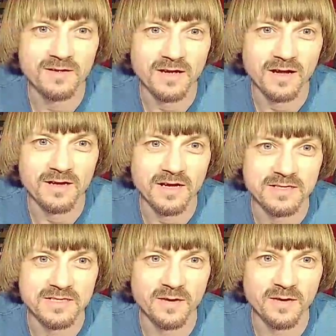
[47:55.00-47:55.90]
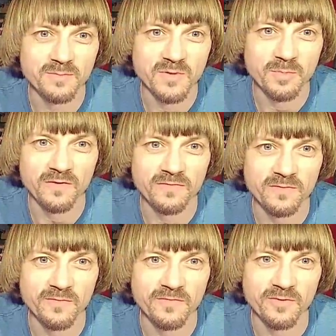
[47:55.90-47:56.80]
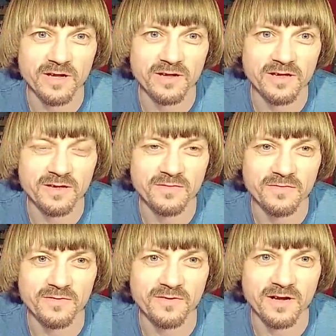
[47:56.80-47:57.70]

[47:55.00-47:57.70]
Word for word: Uh, got a sub to Paul for for for.